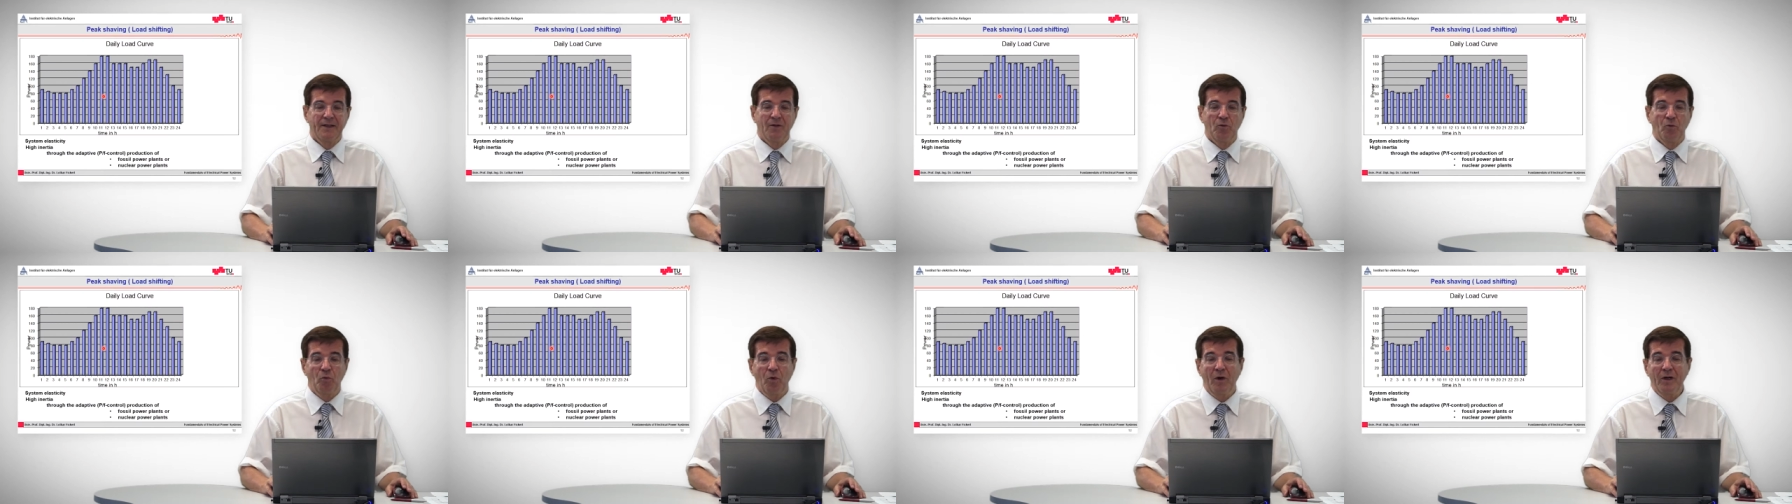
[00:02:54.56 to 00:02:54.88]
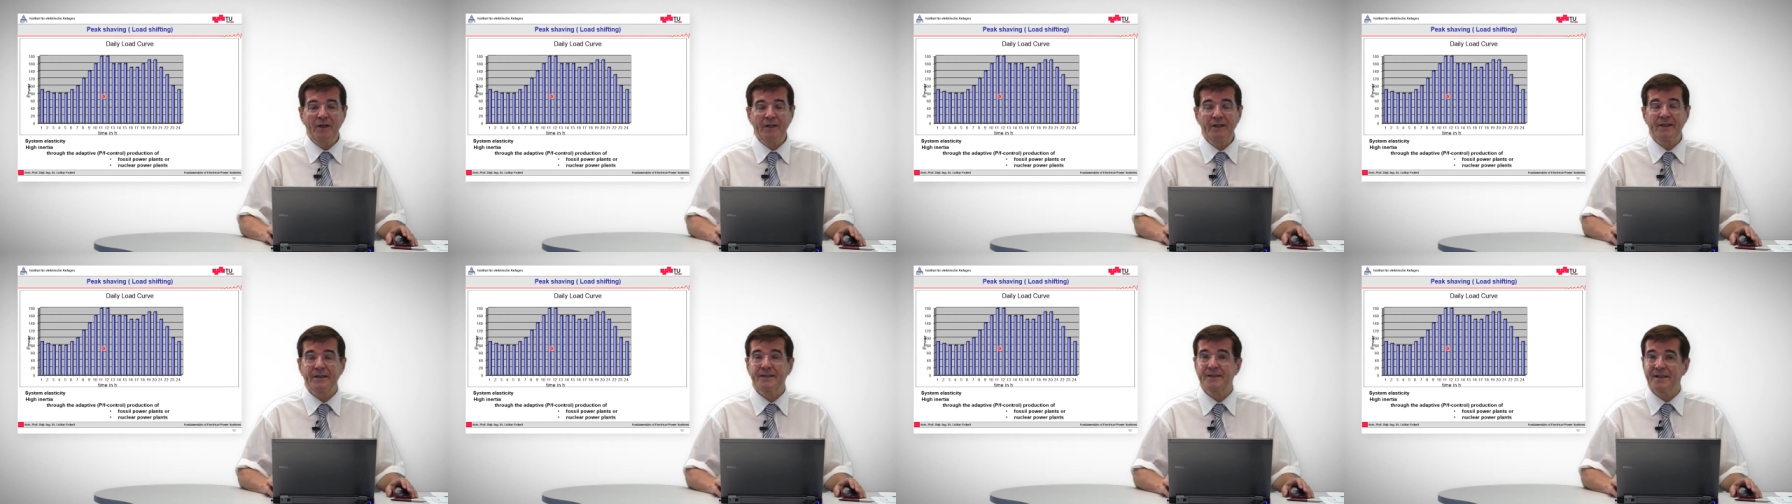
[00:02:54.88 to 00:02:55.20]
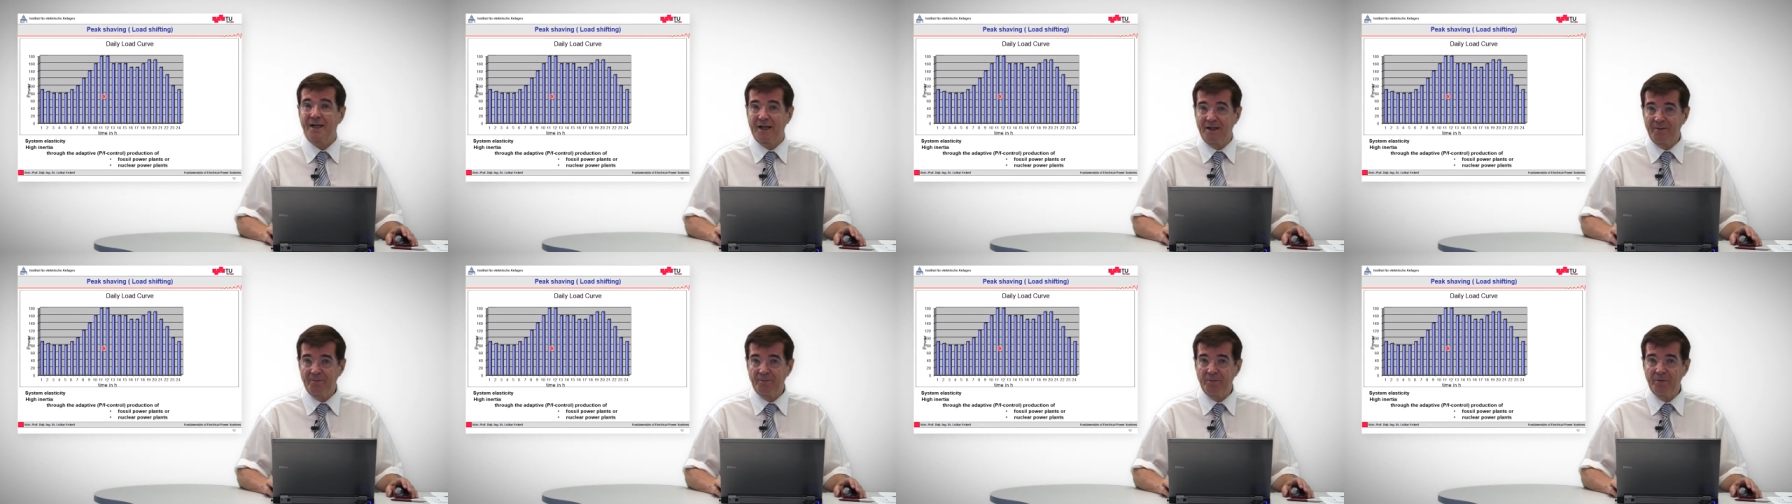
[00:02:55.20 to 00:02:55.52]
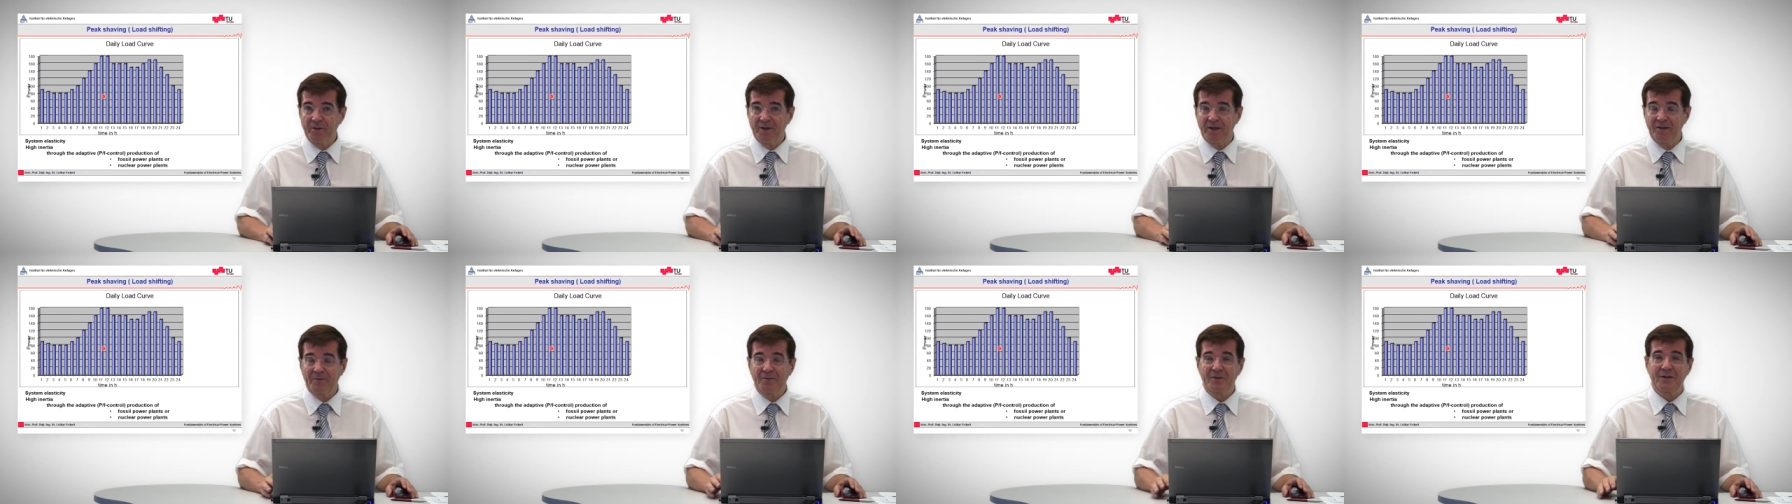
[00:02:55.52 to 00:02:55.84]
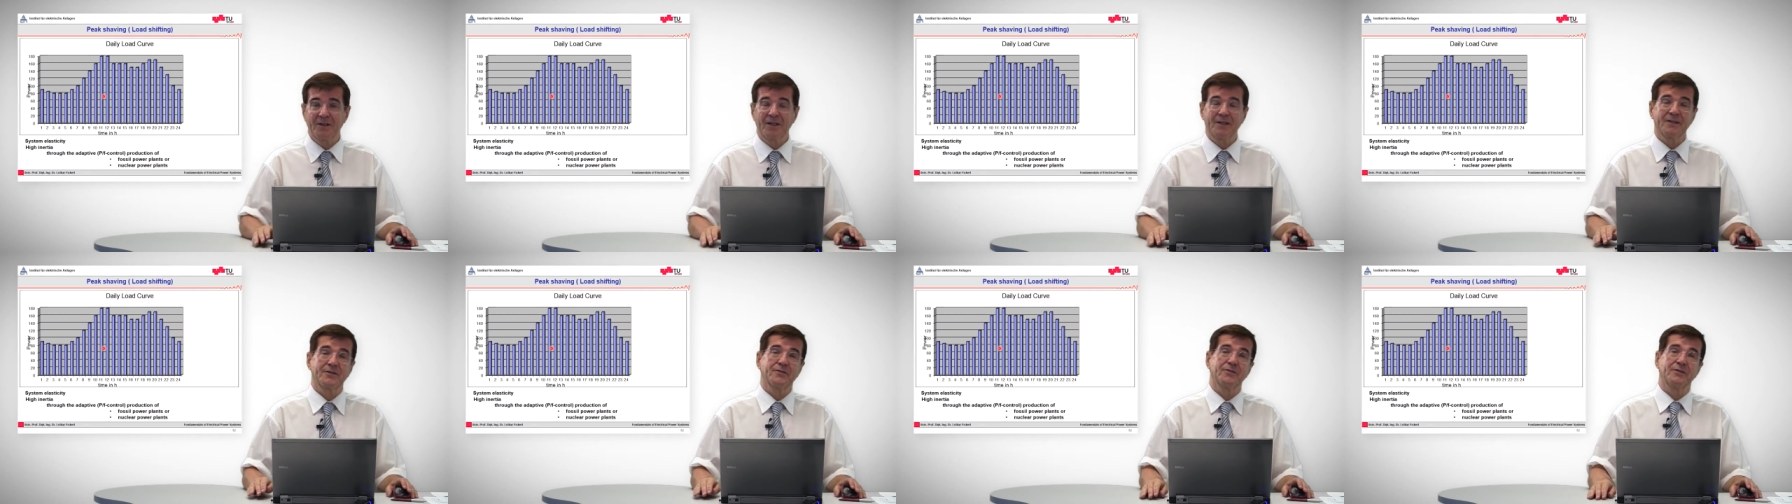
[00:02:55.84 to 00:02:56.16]
One example I would
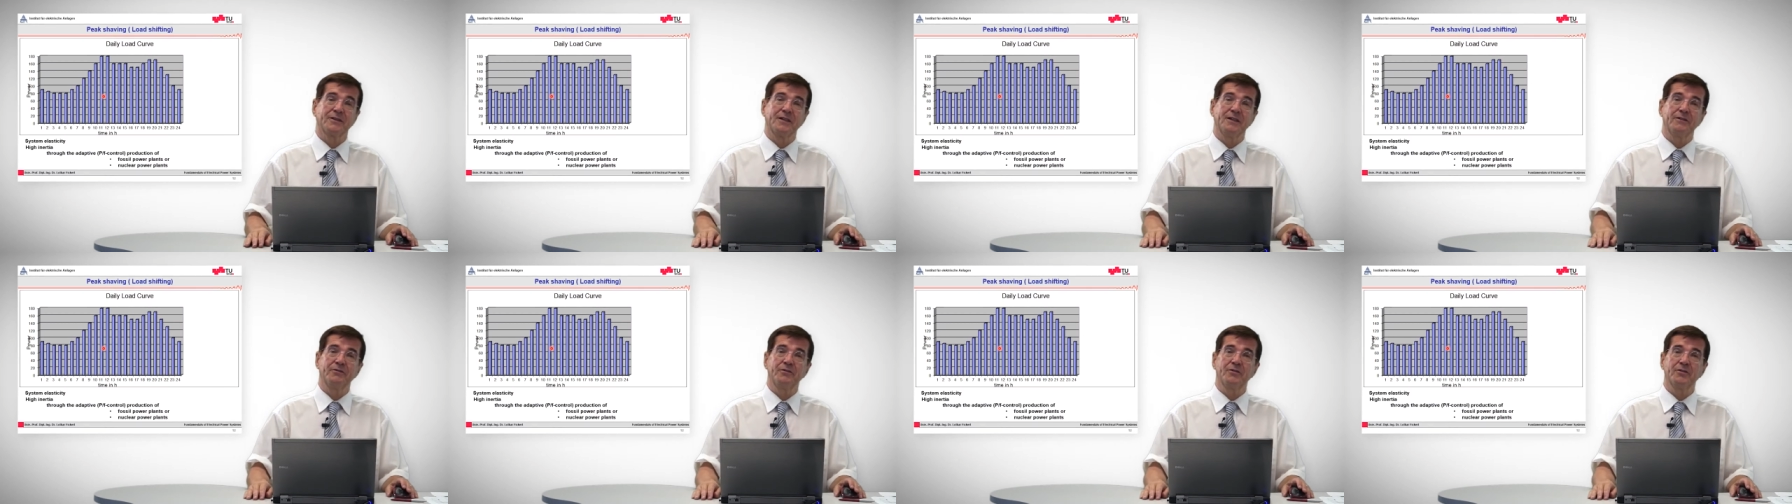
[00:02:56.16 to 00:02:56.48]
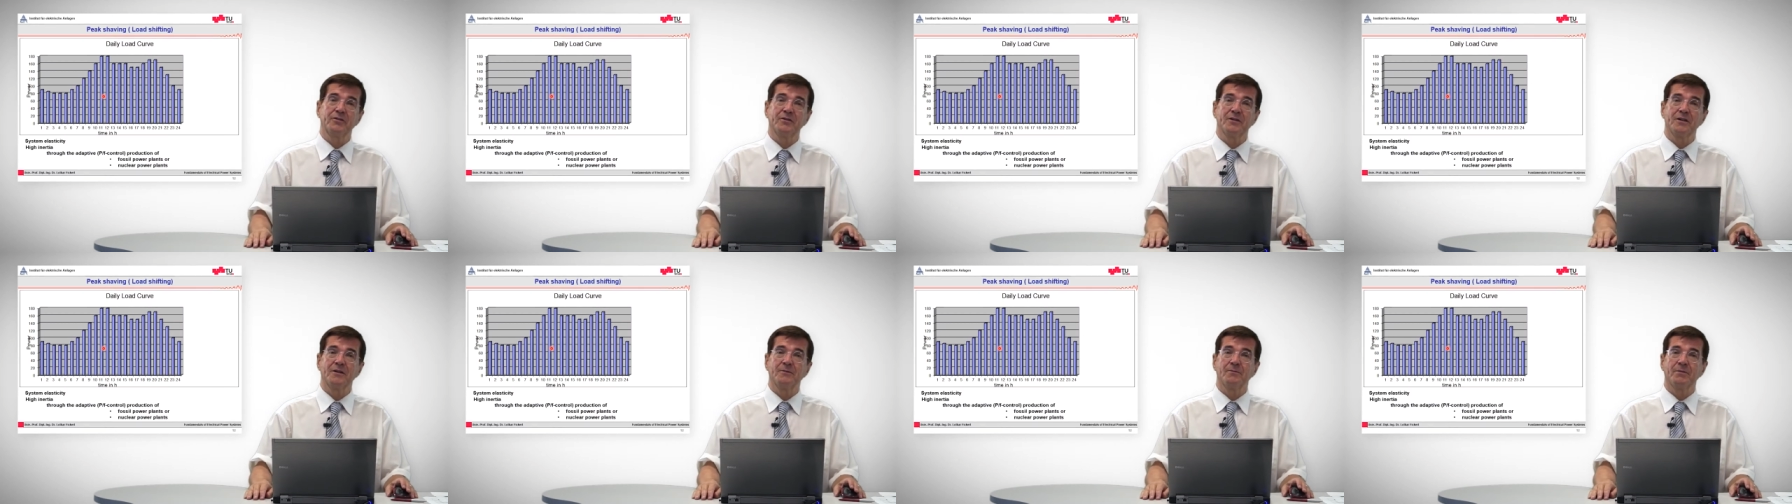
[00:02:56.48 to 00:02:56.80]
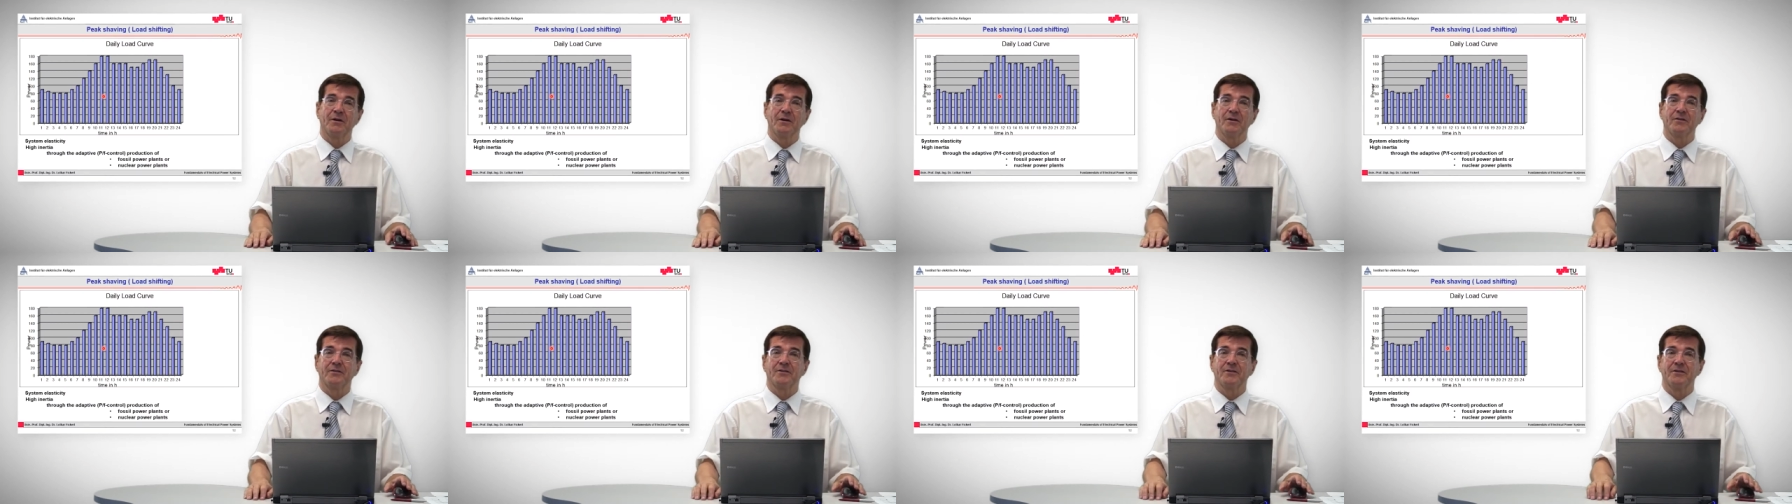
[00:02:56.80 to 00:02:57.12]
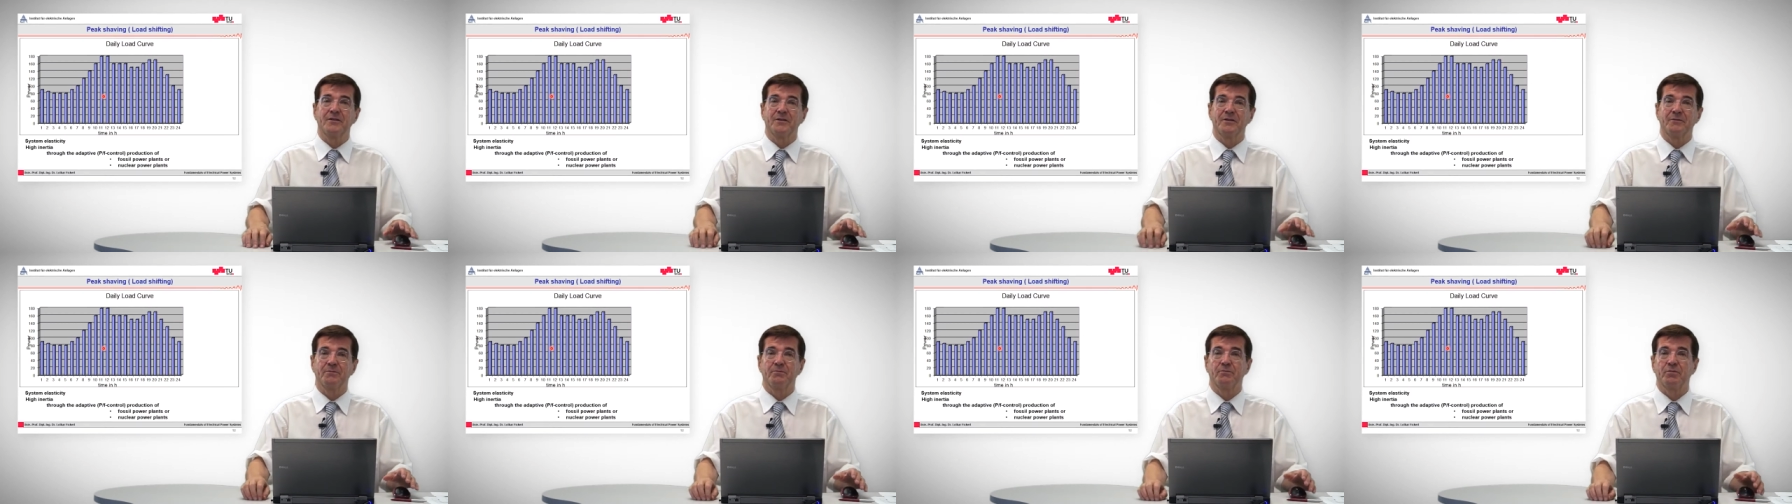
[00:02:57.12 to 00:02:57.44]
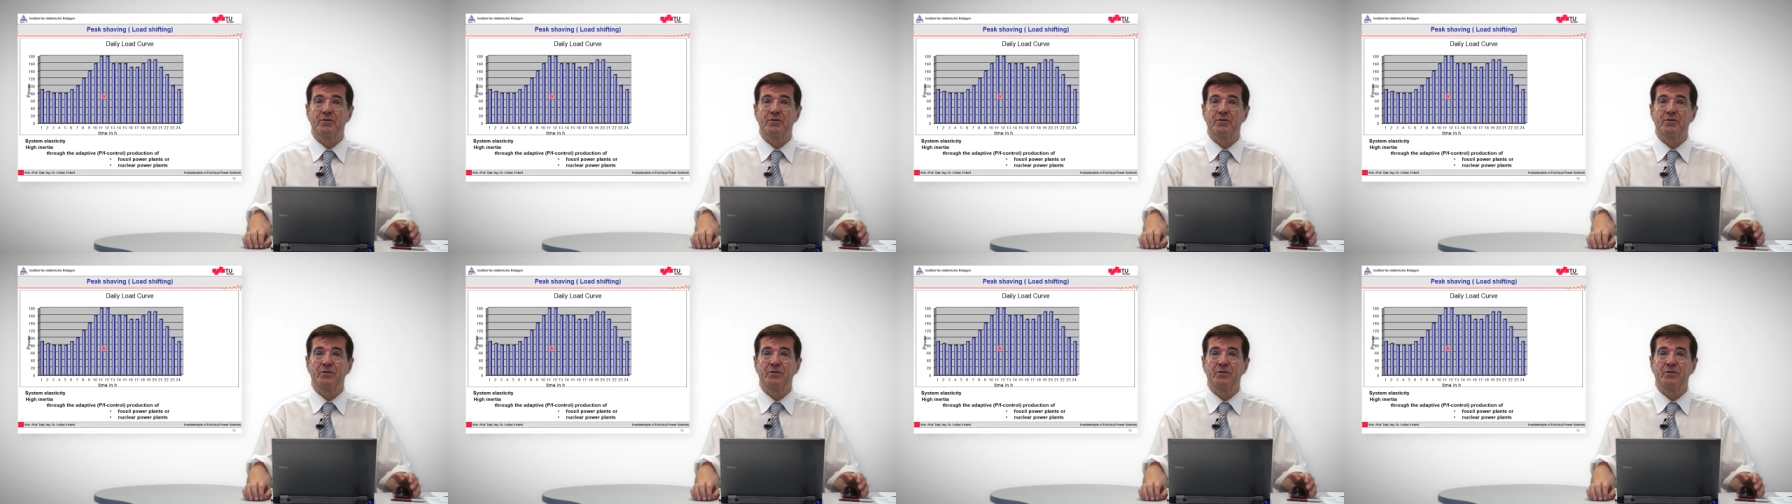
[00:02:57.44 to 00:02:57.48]
like to give you about the